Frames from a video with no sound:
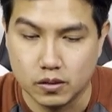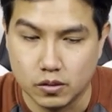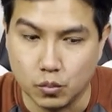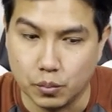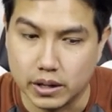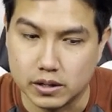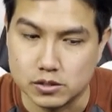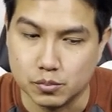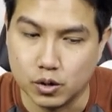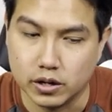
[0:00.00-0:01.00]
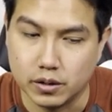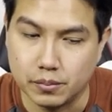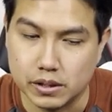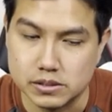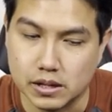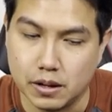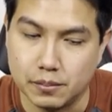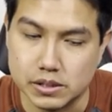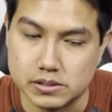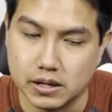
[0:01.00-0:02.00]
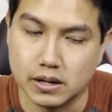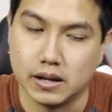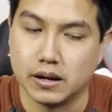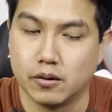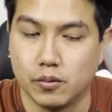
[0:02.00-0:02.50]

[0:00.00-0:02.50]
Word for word: to make it smaller, my, I might say like,